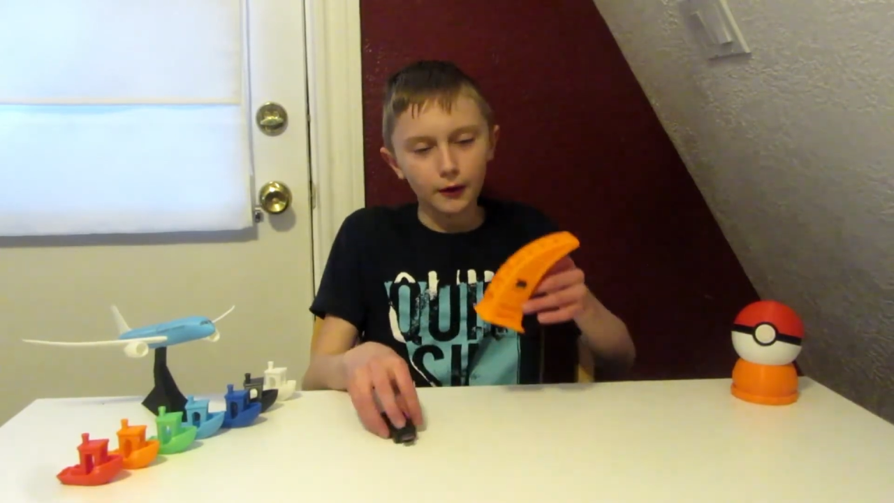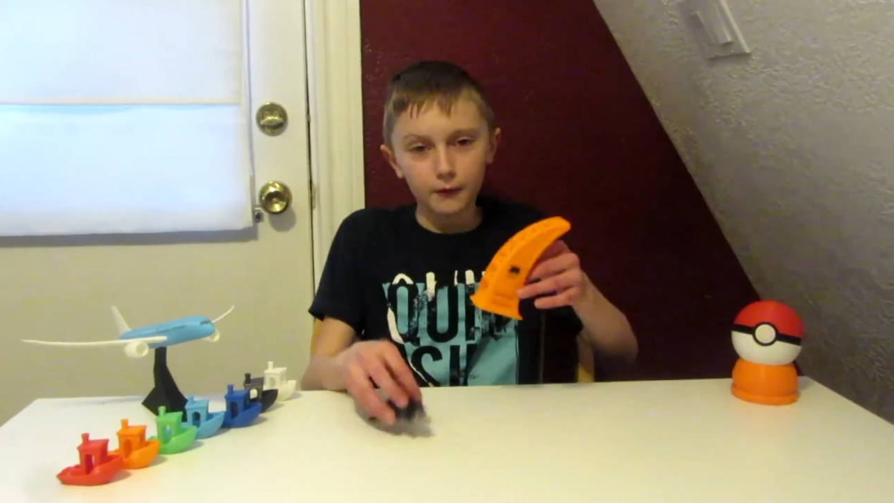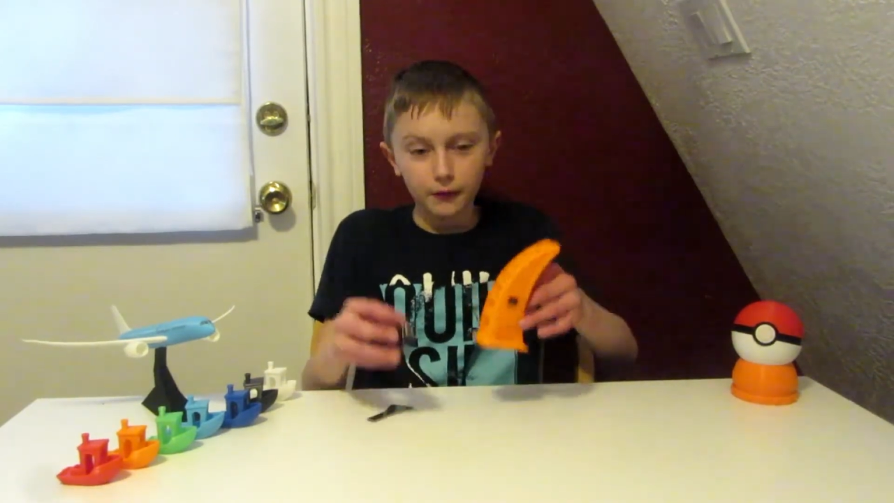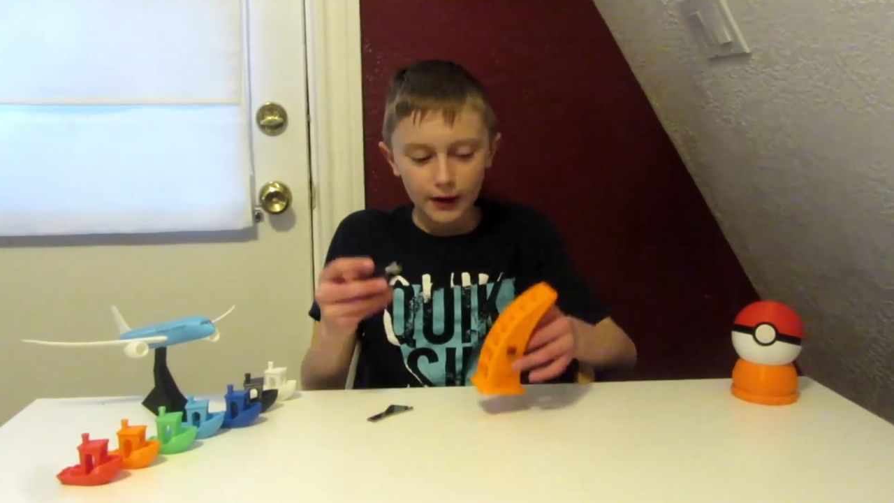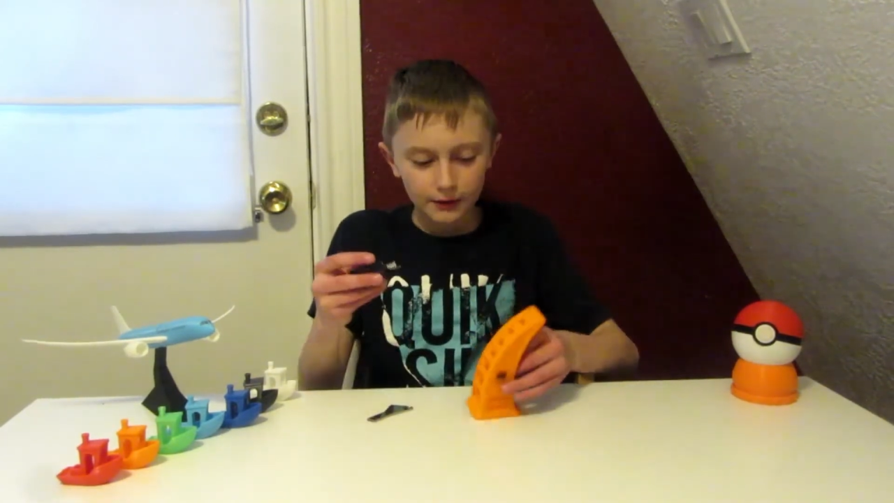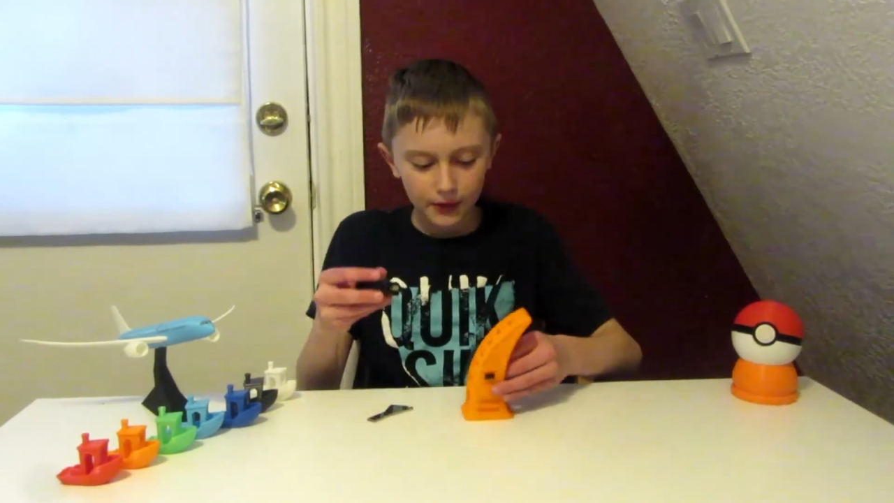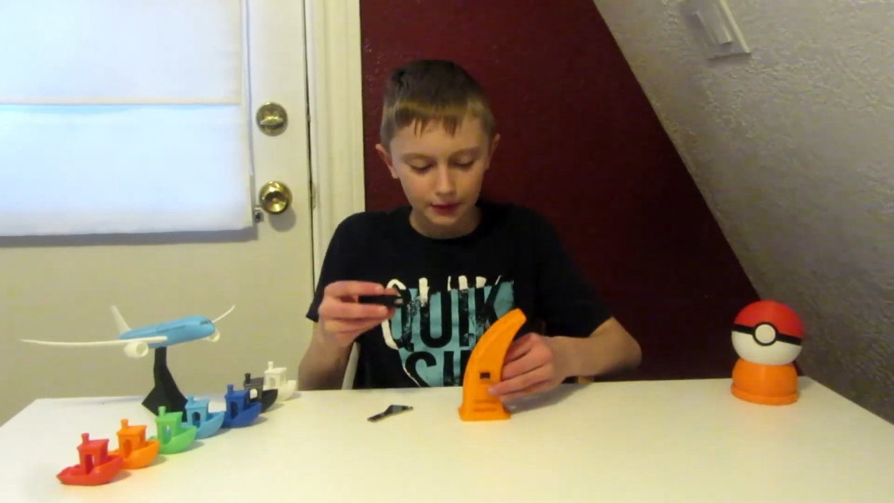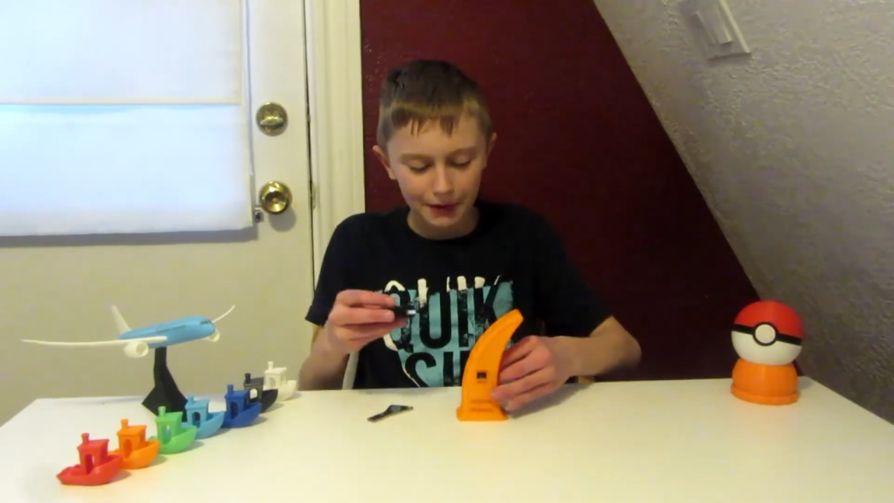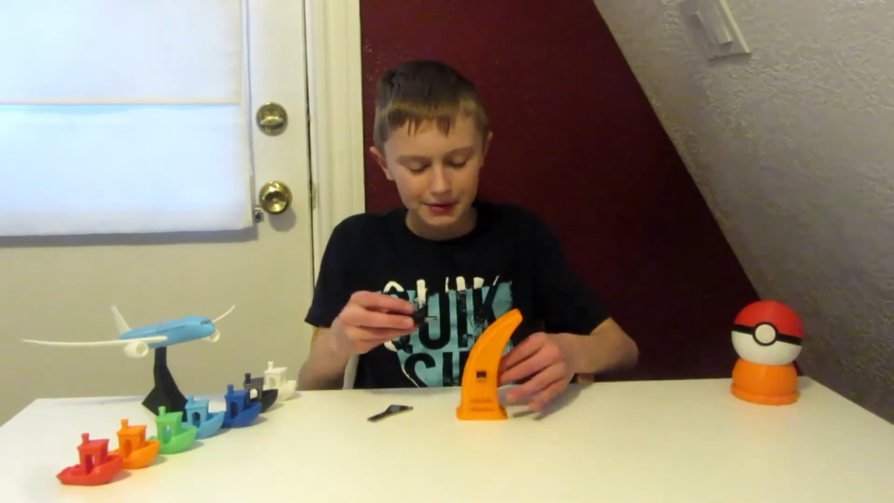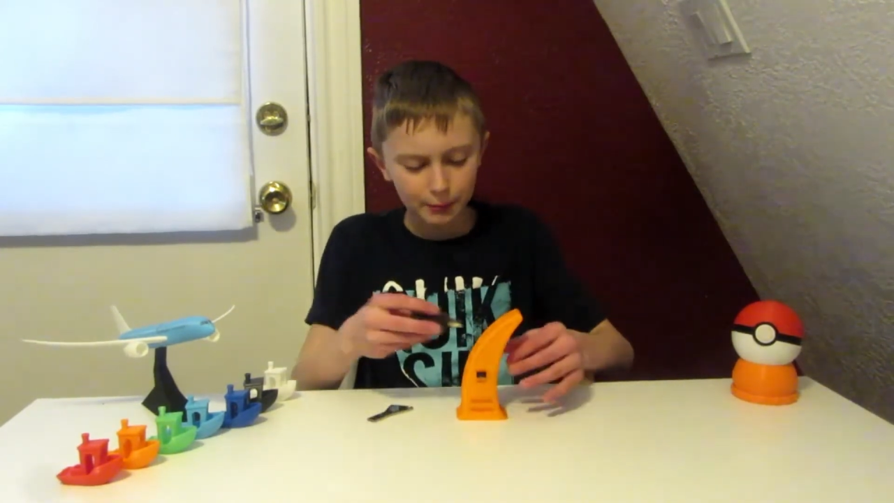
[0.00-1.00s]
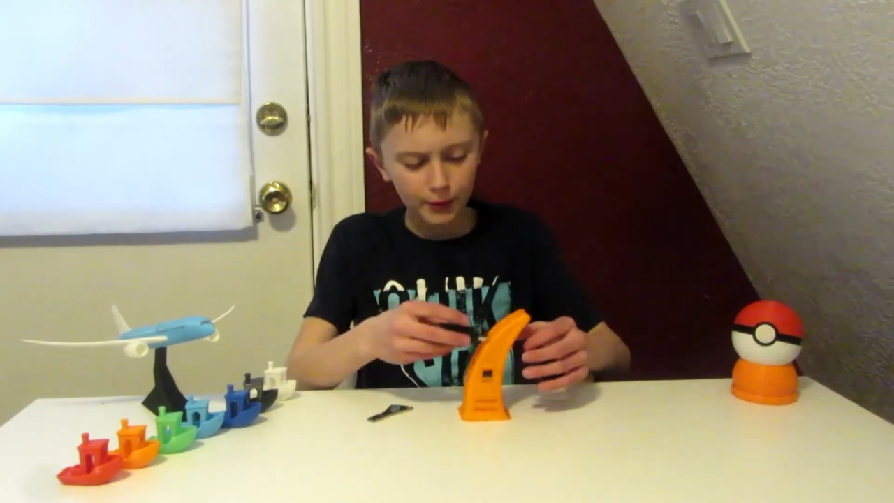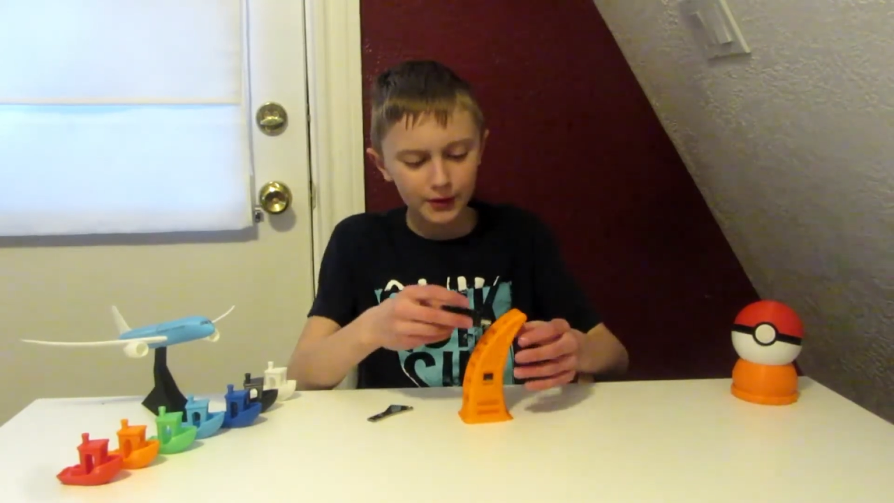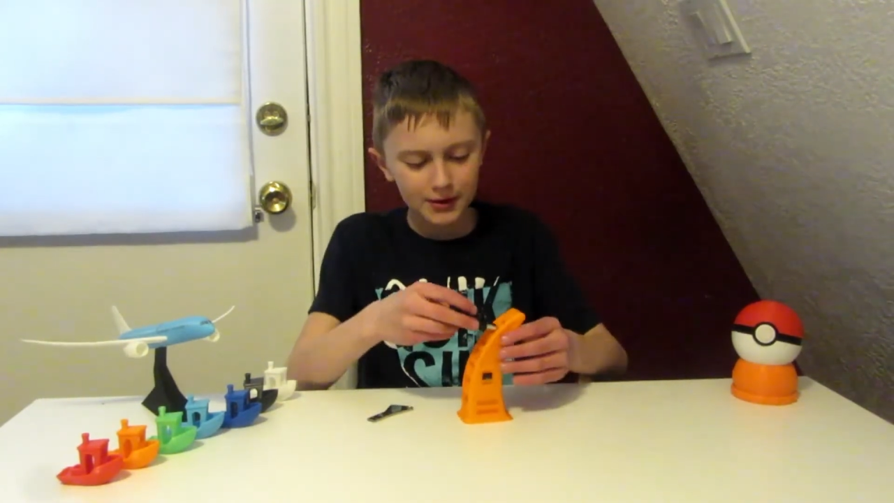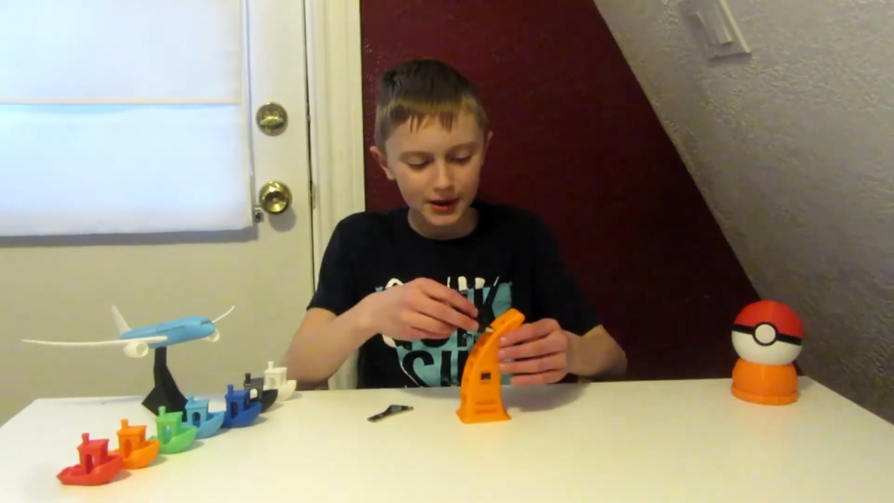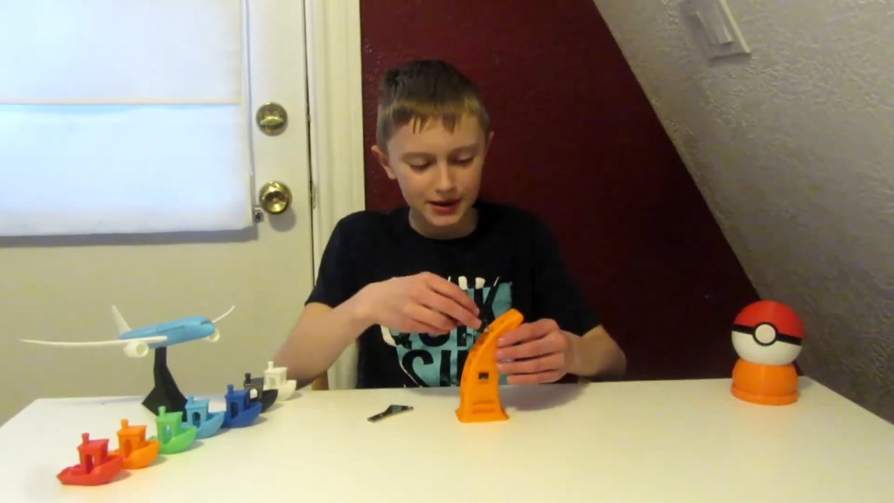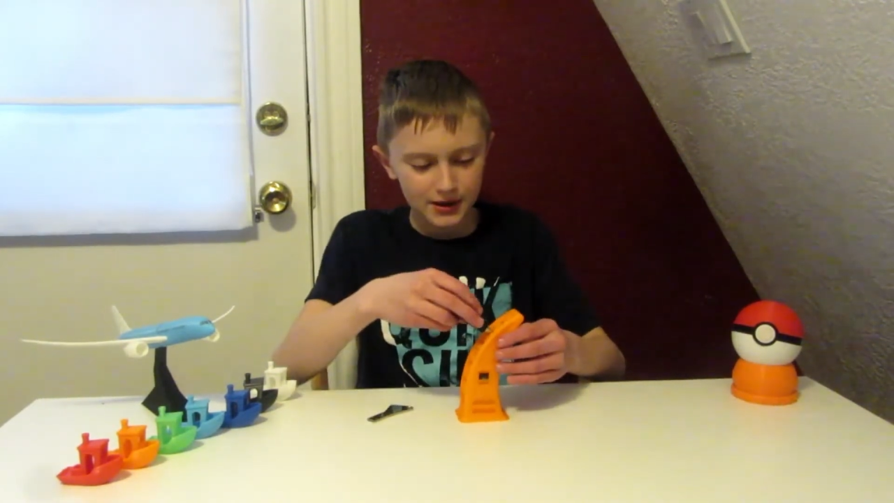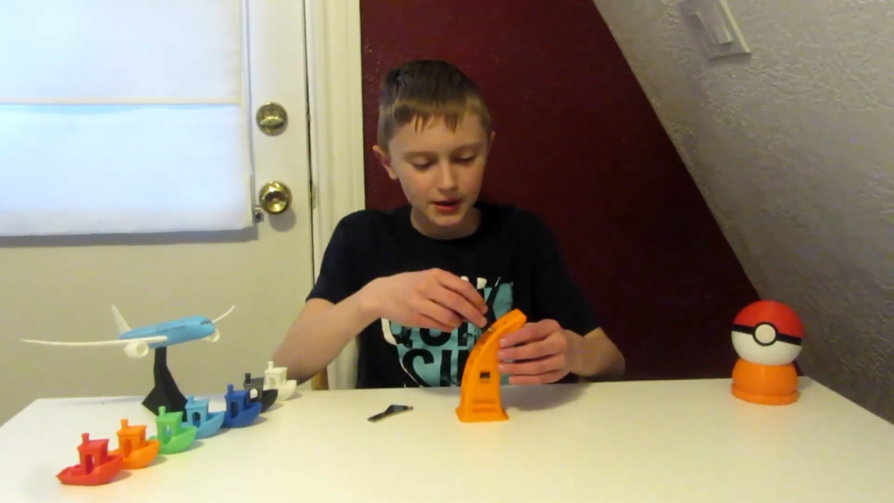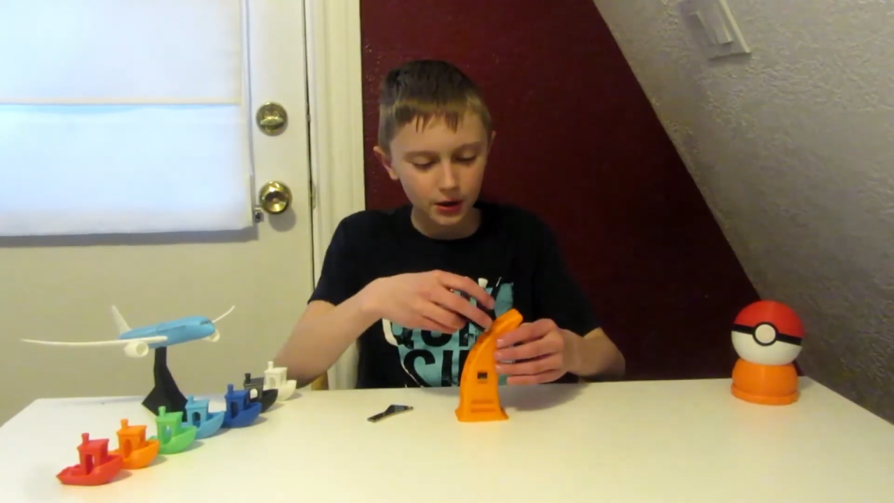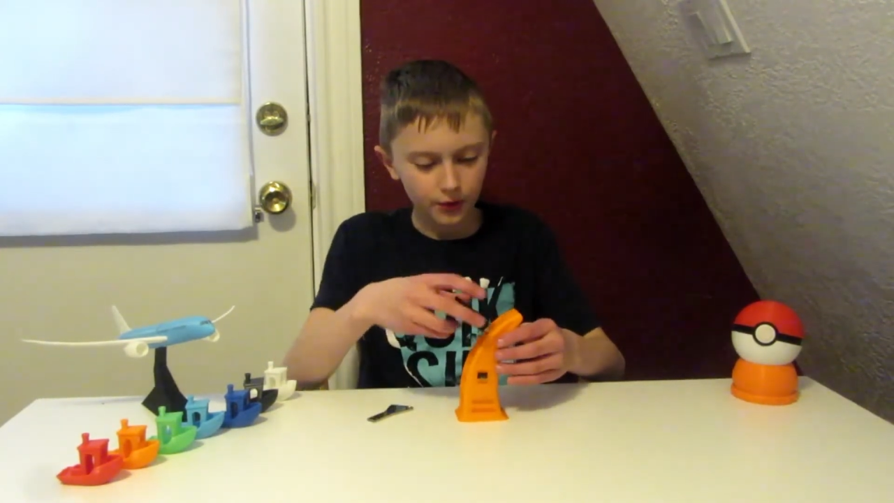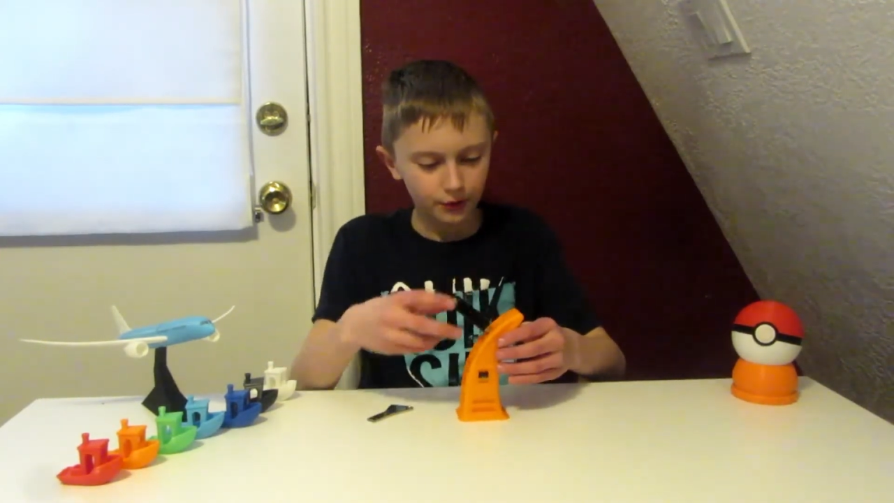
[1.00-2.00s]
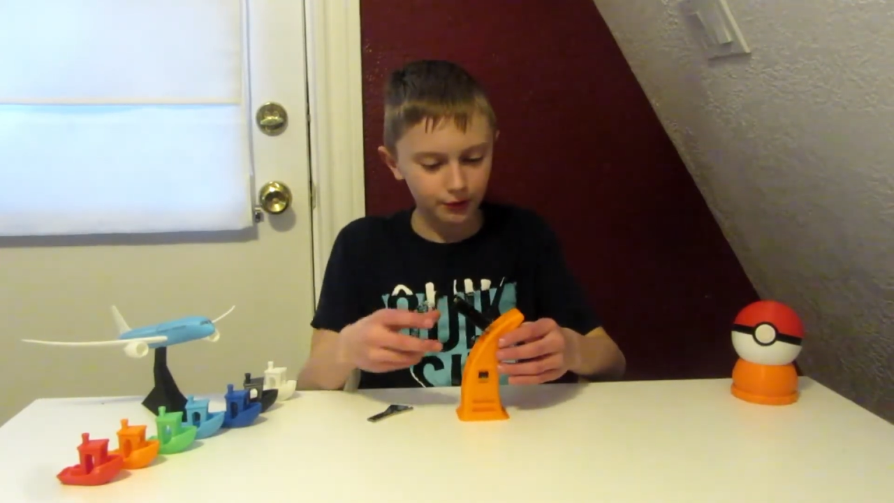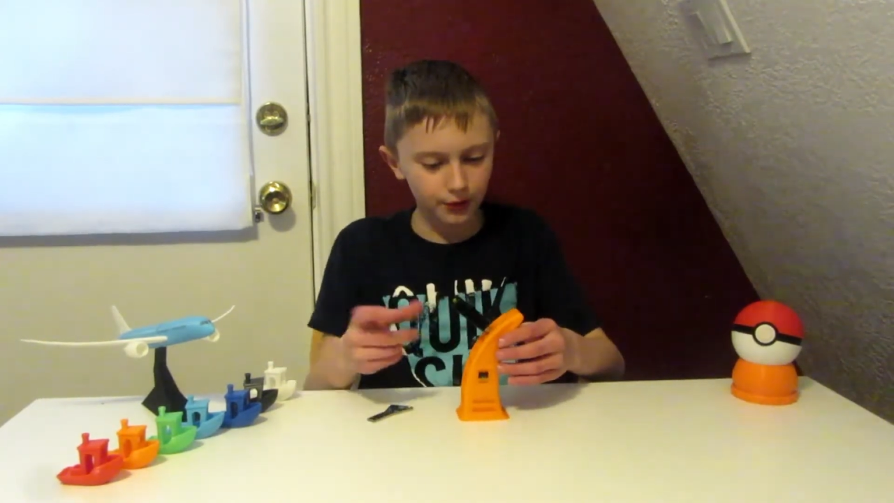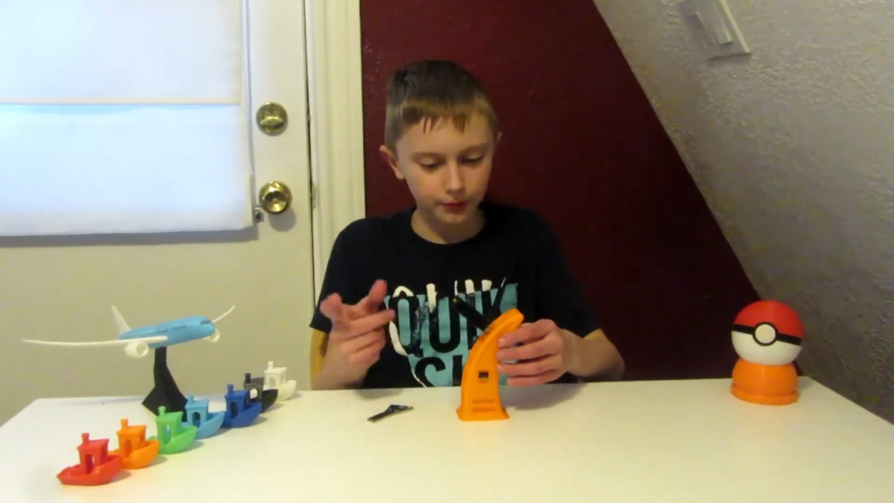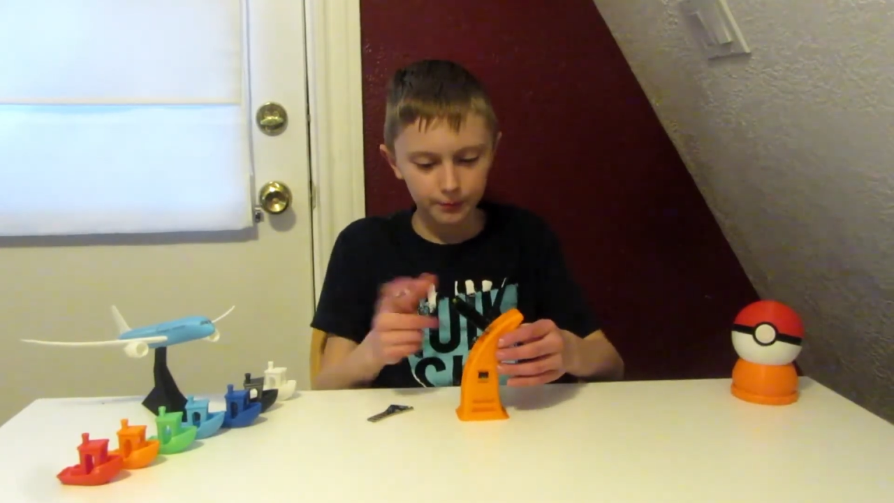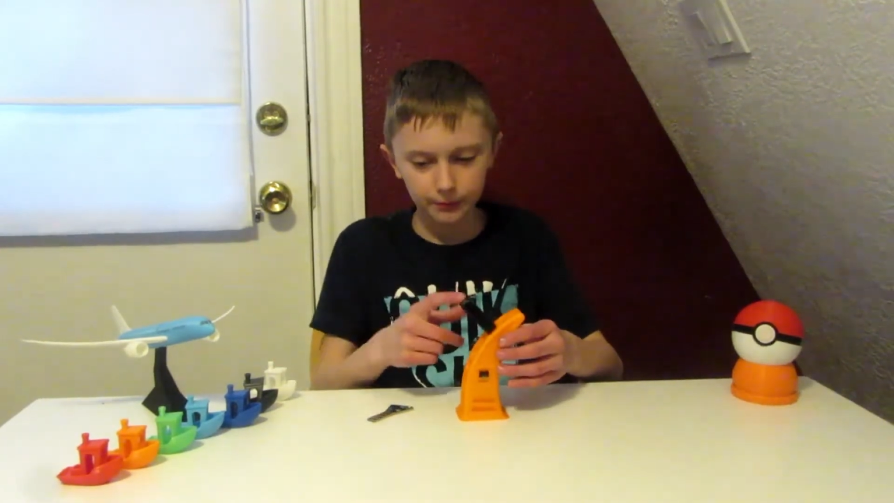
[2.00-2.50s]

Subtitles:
finally the last part is the SD card holder,